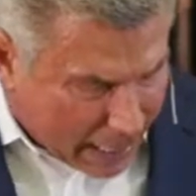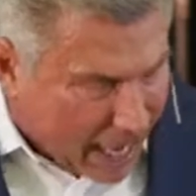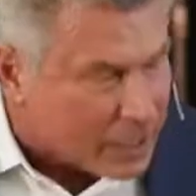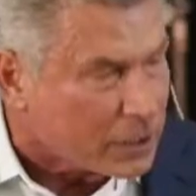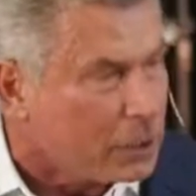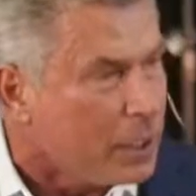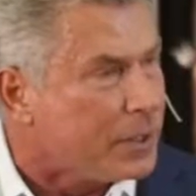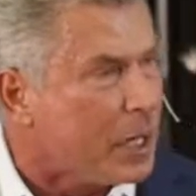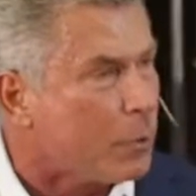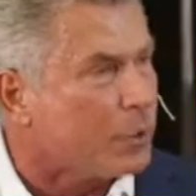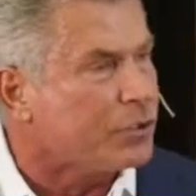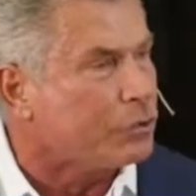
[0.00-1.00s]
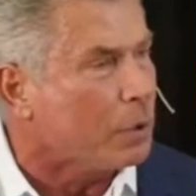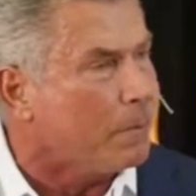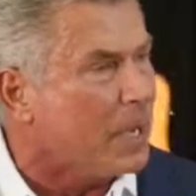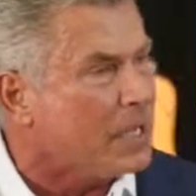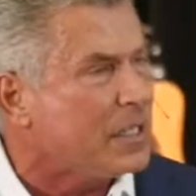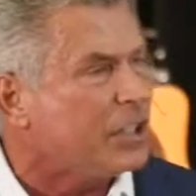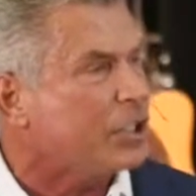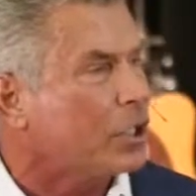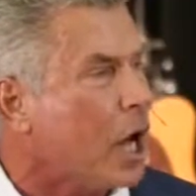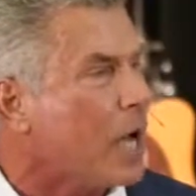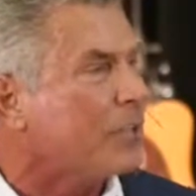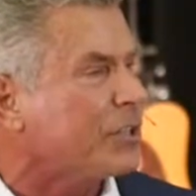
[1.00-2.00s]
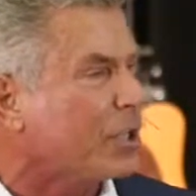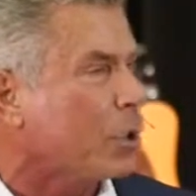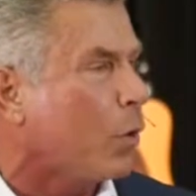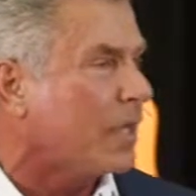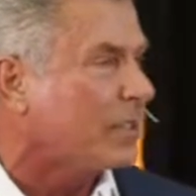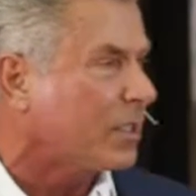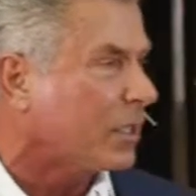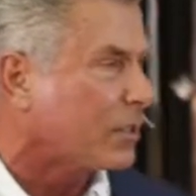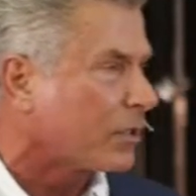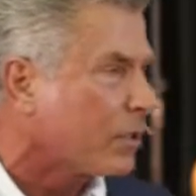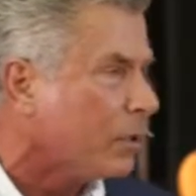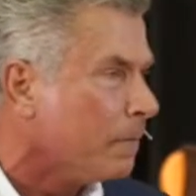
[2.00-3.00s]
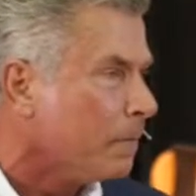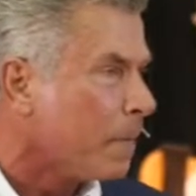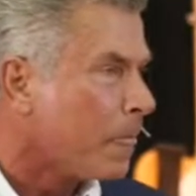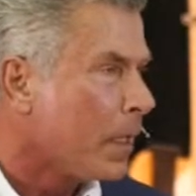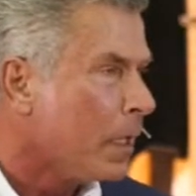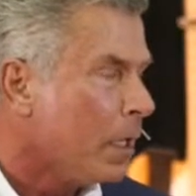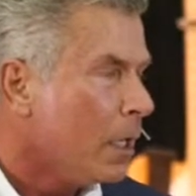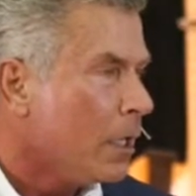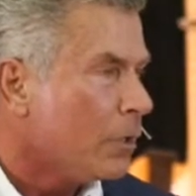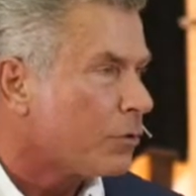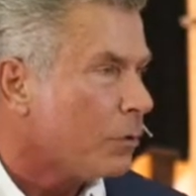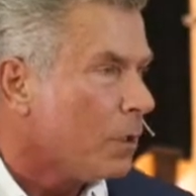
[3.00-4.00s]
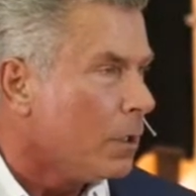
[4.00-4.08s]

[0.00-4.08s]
and there was tremendous consequences. Tr-